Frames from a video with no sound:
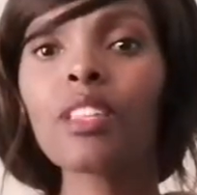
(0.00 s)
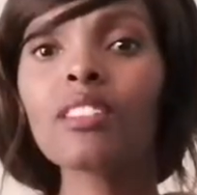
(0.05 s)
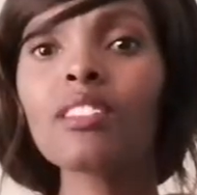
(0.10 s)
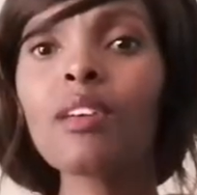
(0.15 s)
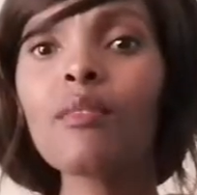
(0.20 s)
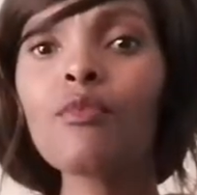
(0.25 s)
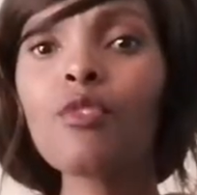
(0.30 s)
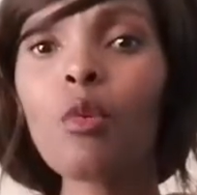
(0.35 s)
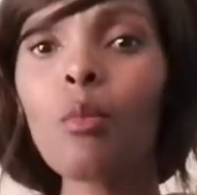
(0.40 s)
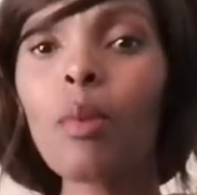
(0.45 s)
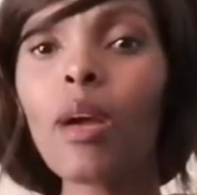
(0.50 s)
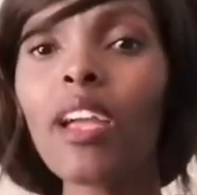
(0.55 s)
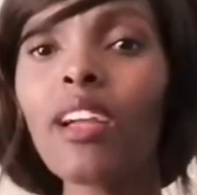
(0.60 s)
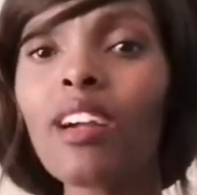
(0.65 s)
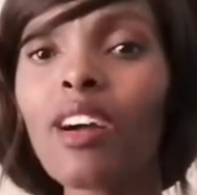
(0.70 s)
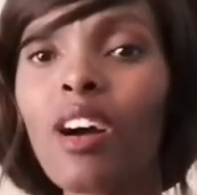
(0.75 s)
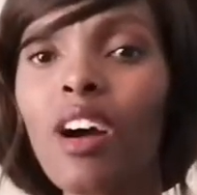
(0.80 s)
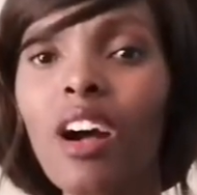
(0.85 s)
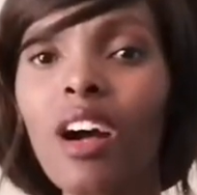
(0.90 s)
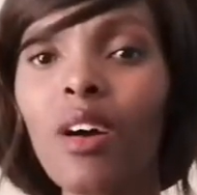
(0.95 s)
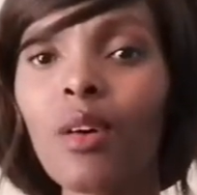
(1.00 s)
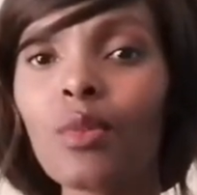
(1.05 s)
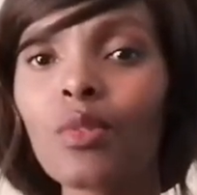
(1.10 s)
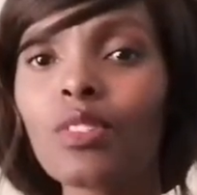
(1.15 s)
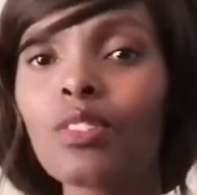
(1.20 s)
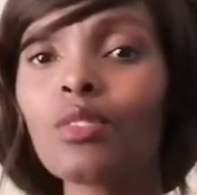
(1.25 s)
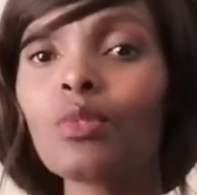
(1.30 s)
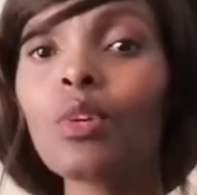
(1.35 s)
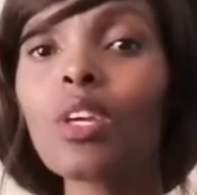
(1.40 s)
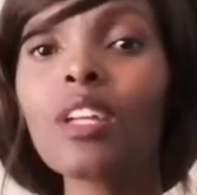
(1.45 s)
Same for buying a house.
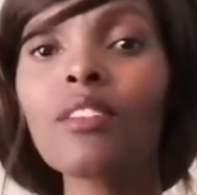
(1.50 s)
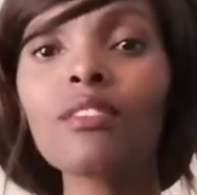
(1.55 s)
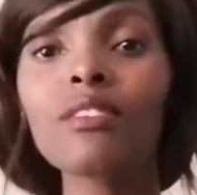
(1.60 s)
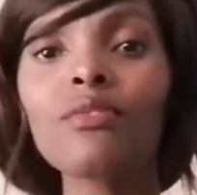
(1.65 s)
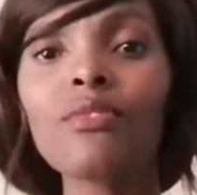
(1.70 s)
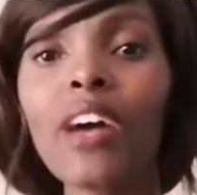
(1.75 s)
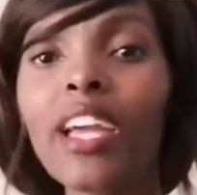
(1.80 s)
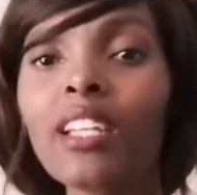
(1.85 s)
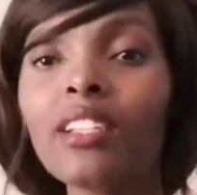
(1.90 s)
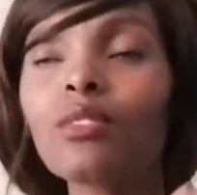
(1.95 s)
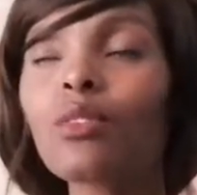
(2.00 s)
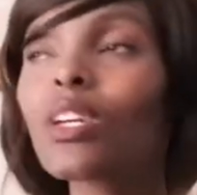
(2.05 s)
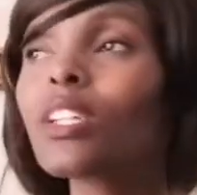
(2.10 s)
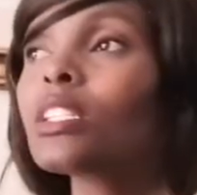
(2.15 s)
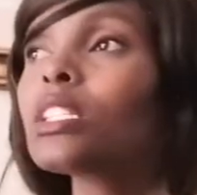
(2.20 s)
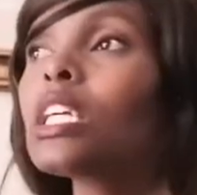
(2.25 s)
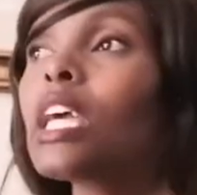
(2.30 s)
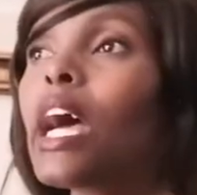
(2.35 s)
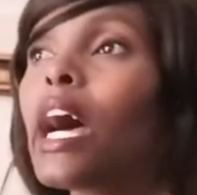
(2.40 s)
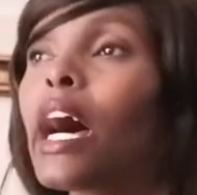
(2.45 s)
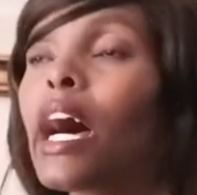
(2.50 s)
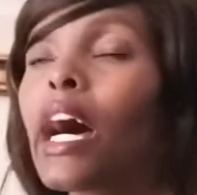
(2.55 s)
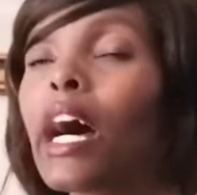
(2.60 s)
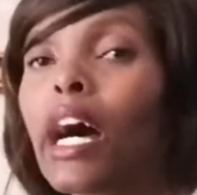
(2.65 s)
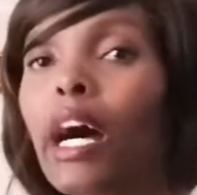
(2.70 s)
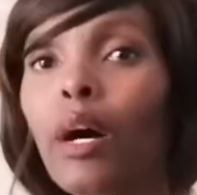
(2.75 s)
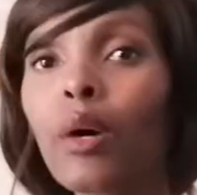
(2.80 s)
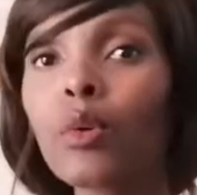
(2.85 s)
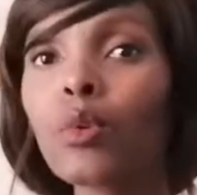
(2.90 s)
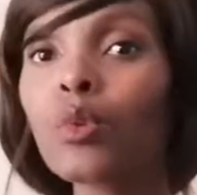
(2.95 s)
You can see a
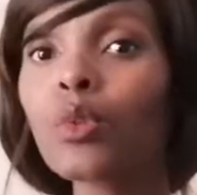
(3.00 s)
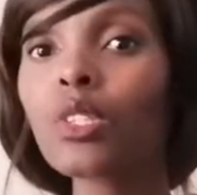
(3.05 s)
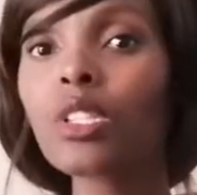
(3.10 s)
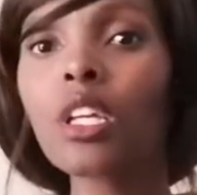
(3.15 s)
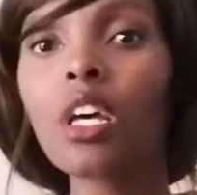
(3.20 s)
house